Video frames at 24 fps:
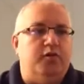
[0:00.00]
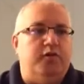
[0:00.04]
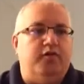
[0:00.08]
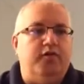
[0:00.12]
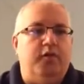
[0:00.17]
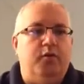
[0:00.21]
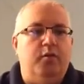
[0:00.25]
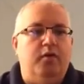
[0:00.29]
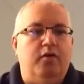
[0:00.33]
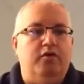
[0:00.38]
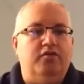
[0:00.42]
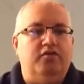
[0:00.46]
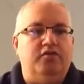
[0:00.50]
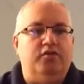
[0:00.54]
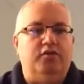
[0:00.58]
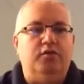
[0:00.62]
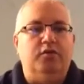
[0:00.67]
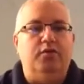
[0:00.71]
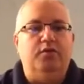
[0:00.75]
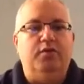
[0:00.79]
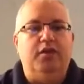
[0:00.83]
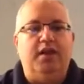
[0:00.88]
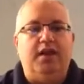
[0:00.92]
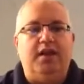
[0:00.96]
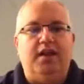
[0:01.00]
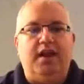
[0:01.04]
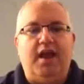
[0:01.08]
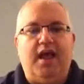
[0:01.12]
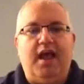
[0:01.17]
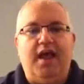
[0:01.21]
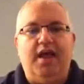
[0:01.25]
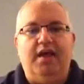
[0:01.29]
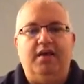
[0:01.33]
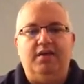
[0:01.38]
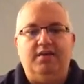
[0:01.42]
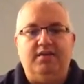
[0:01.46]
If you want to, you can
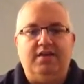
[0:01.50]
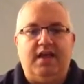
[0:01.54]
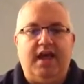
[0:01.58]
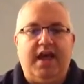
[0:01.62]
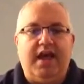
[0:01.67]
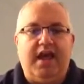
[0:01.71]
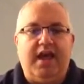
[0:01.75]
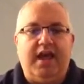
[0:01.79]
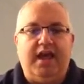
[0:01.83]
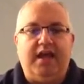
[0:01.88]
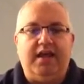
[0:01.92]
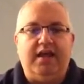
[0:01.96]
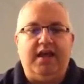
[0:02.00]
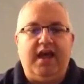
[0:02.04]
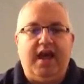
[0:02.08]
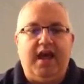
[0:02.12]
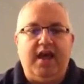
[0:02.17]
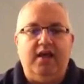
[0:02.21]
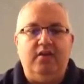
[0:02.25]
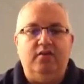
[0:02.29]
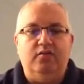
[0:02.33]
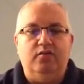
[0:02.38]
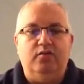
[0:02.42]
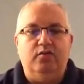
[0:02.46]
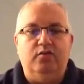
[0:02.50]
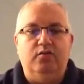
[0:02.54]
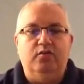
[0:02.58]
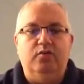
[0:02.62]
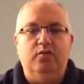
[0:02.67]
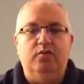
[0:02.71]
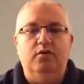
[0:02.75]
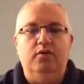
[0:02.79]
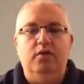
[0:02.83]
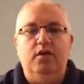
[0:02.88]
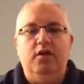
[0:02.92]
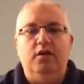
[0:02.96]
light a
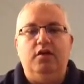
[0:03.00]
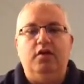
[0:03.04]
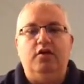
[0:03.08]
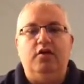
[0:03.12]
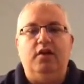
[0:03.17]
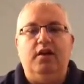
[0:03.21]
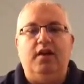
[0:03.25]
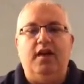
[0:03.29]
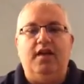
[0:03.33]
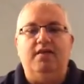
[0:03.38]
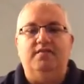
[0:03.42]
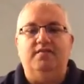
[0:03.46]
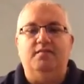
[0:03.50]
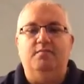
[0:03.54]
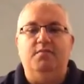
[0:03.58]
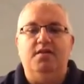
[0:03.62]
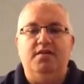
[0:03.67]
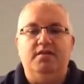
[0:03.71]
candle, you can light some